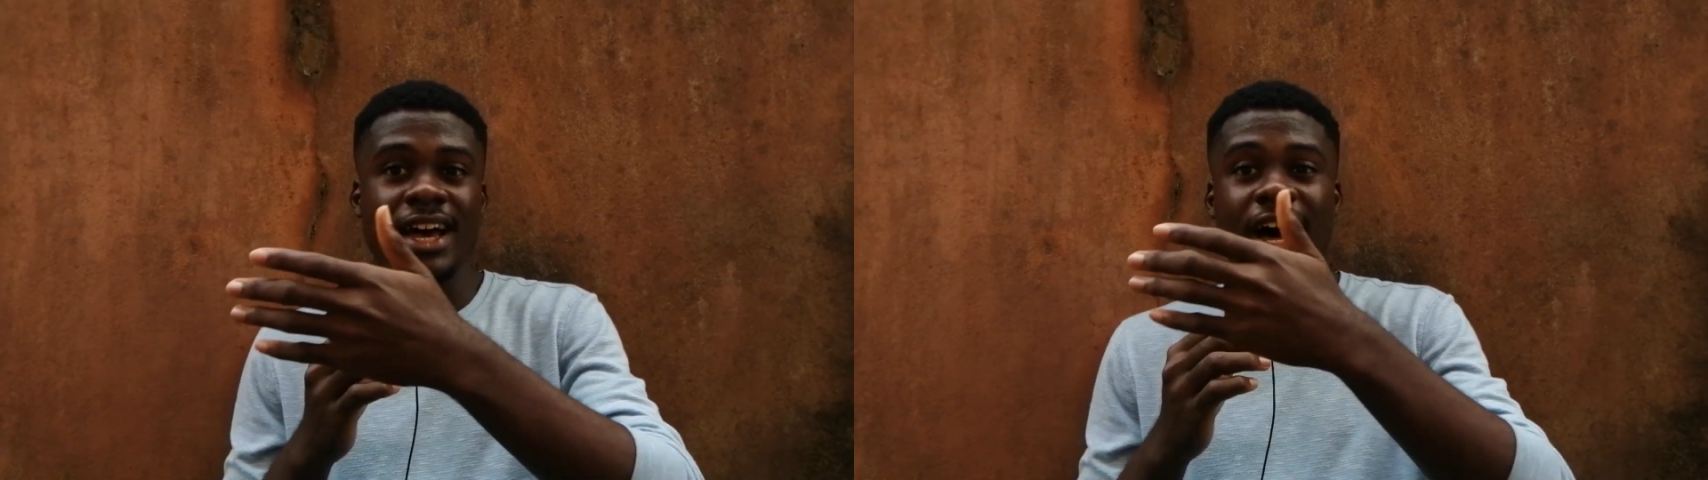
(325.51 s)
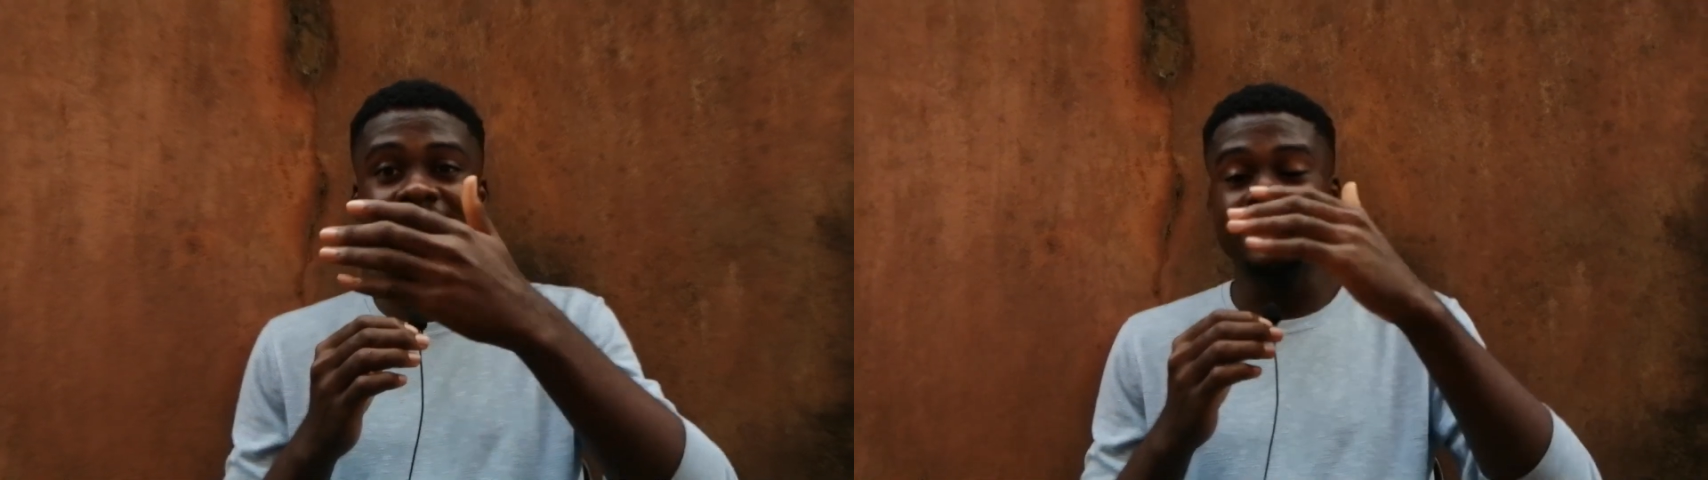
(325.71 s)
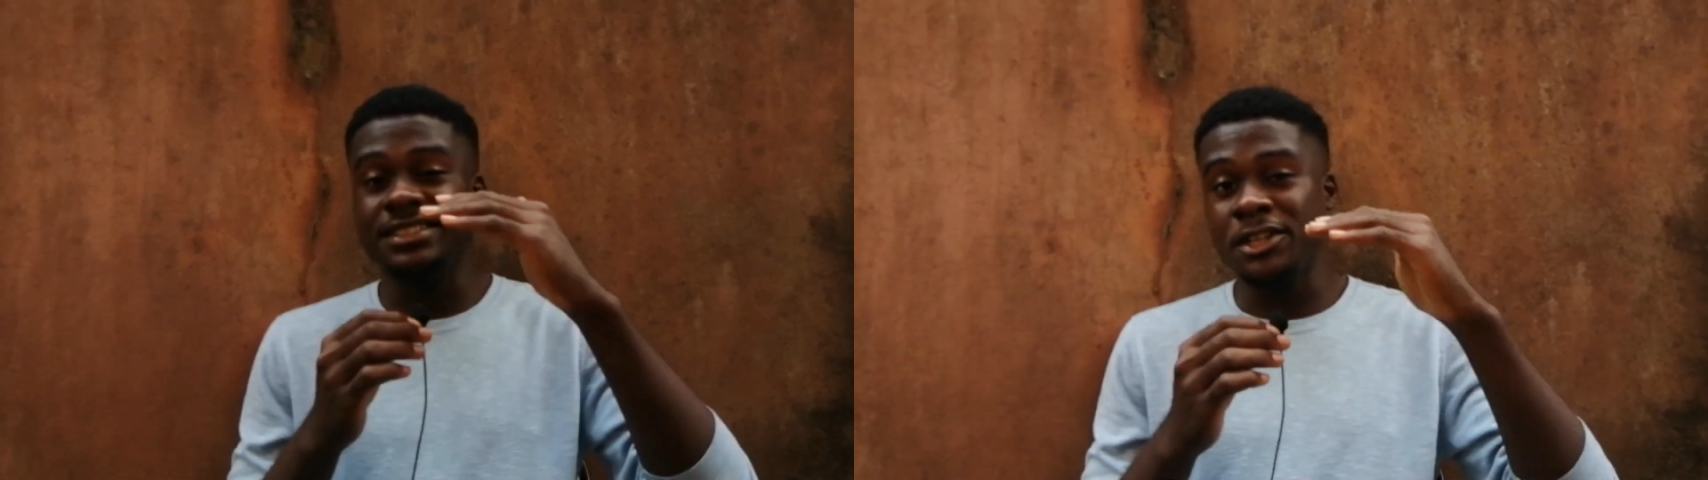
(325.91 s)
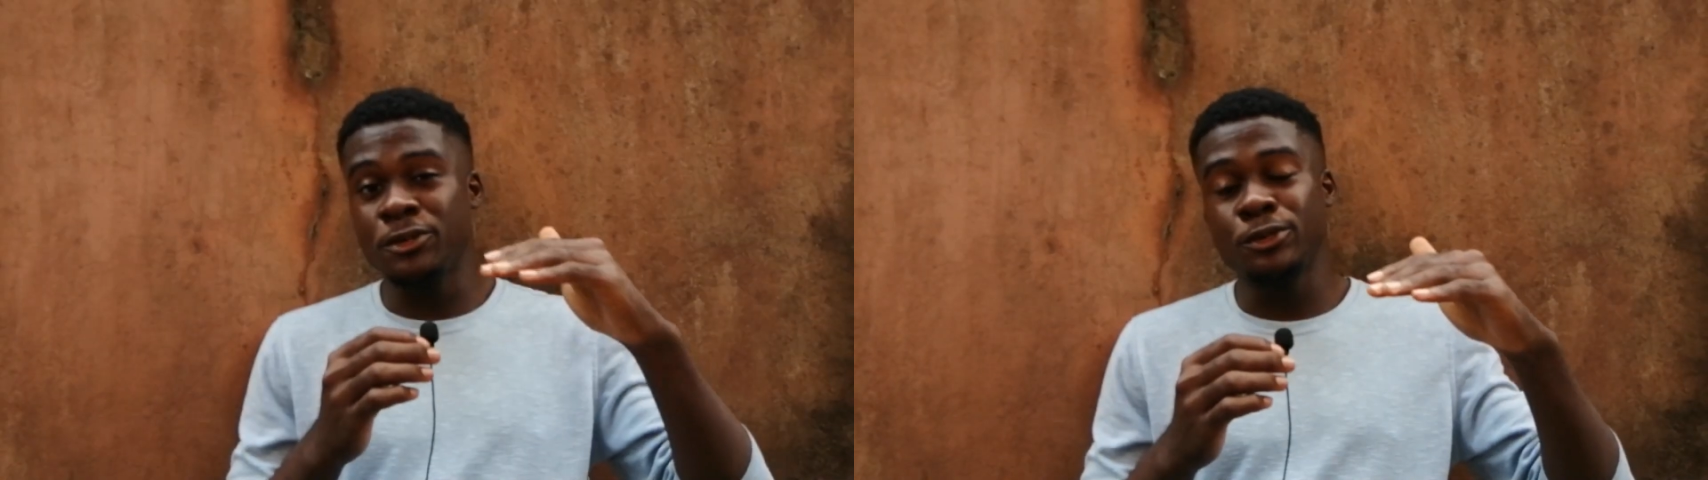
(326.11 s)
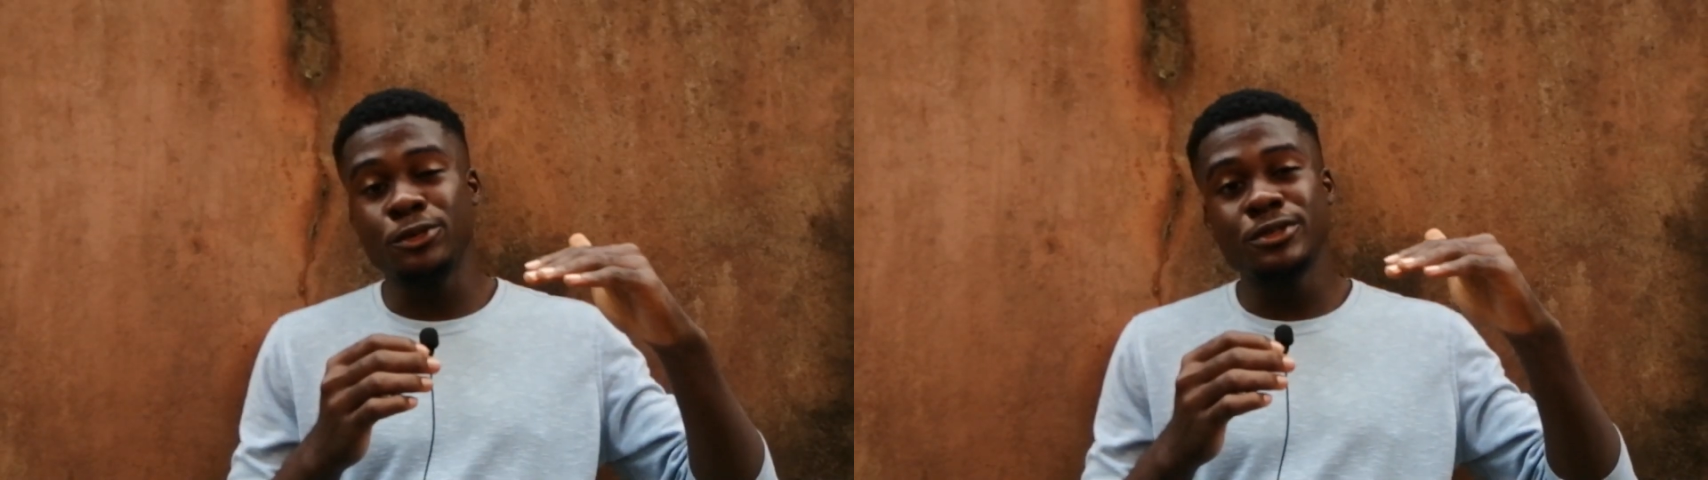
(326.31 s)
and they
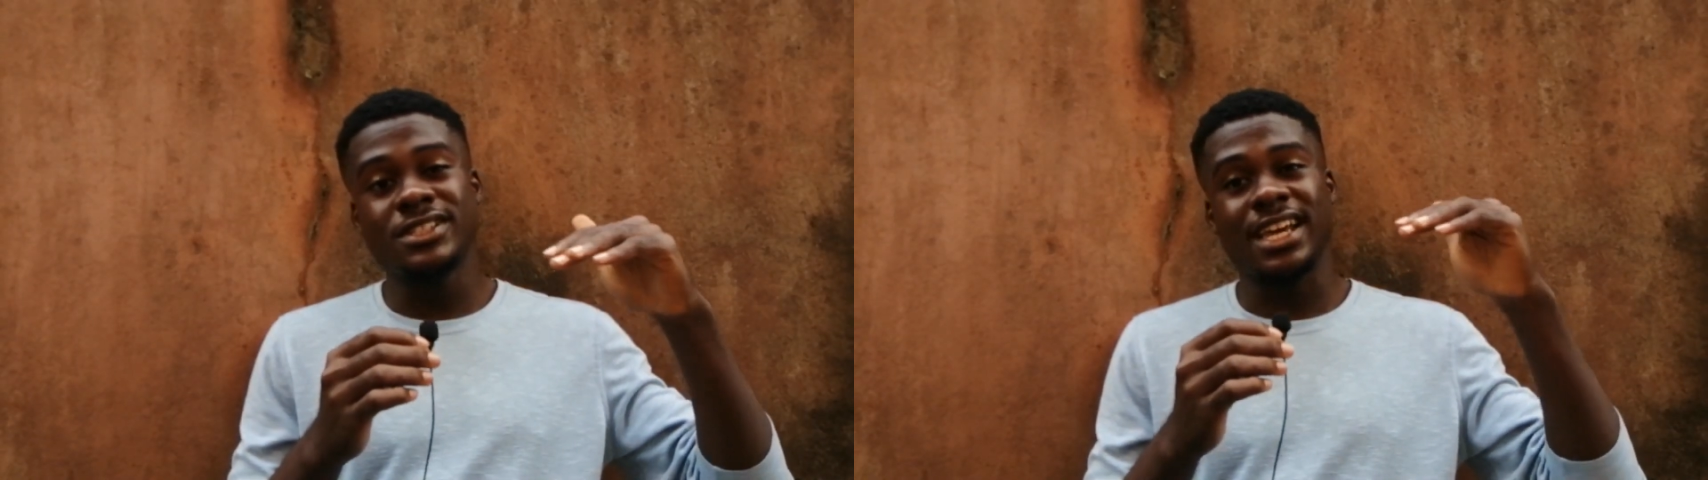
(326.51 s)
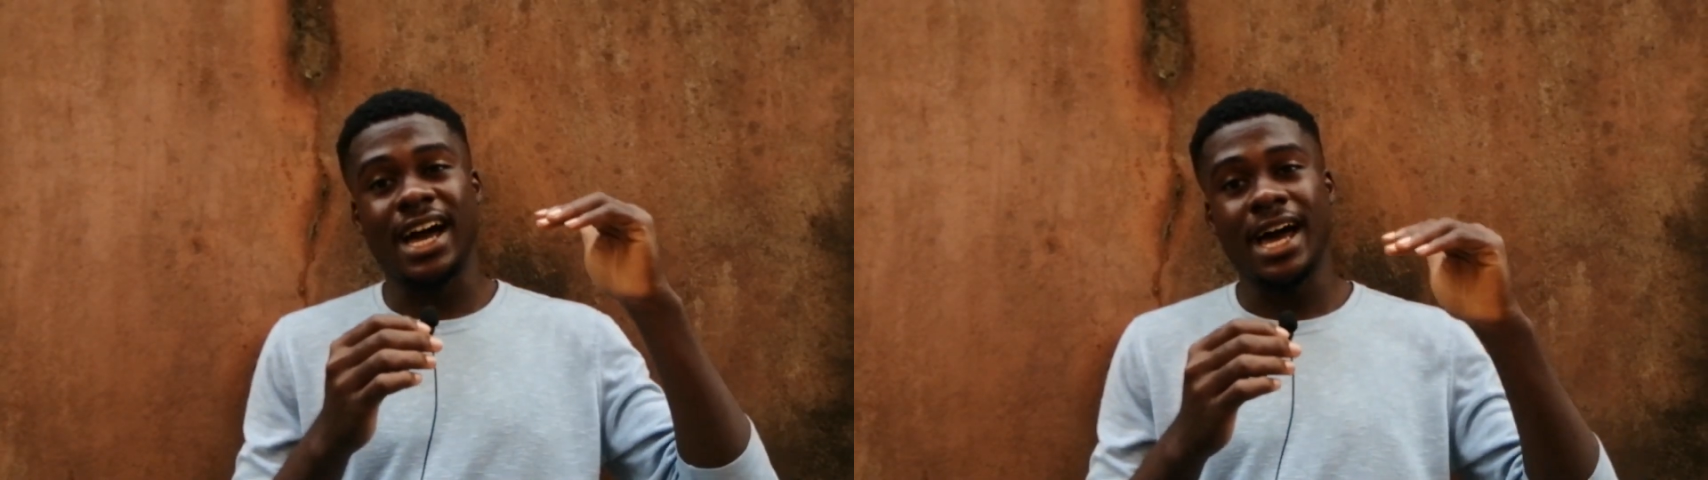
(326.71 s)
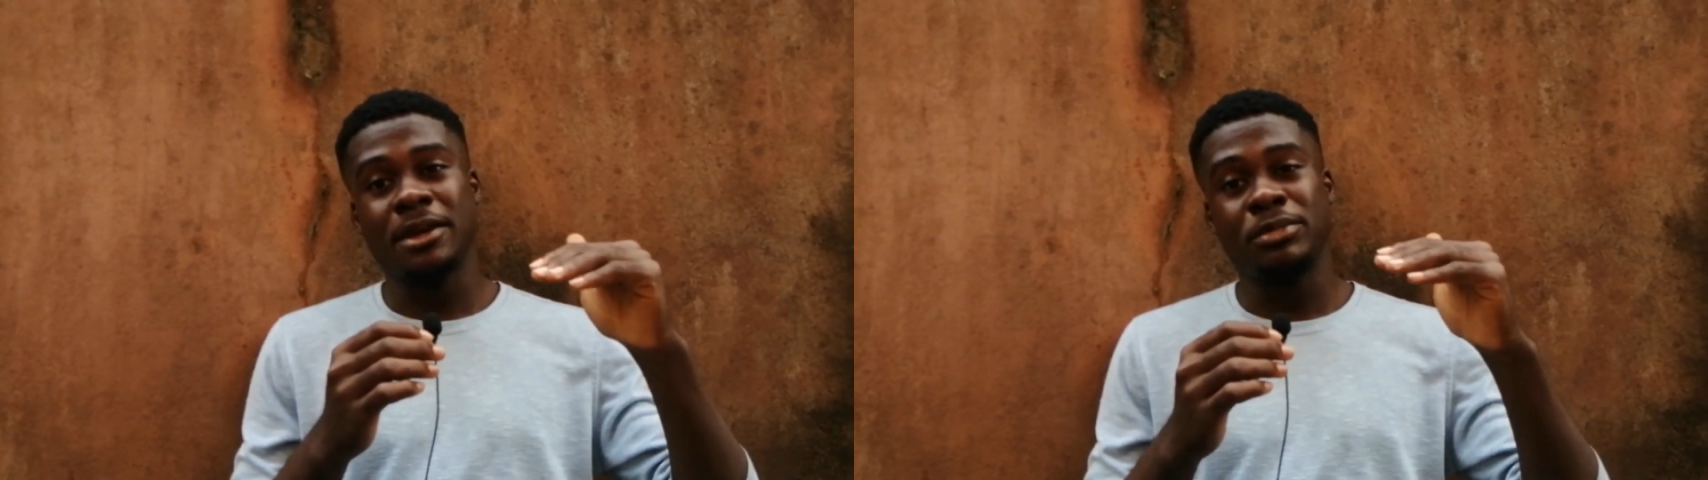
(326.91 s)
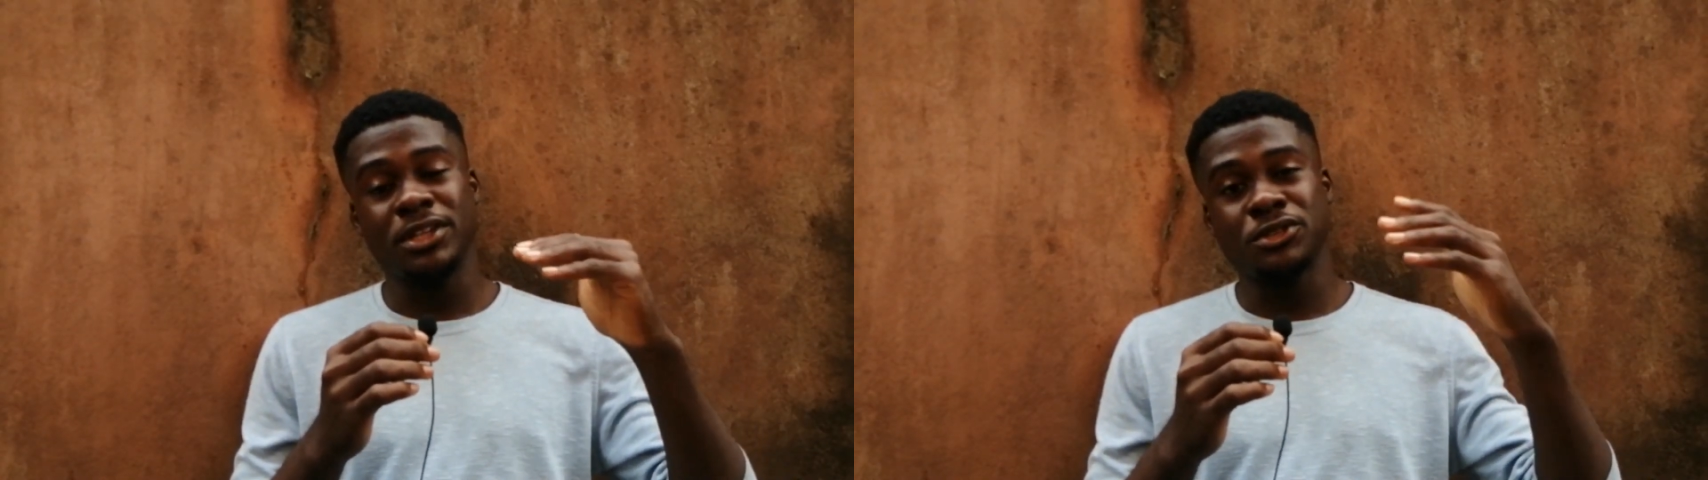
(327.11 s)
could lose their high-paying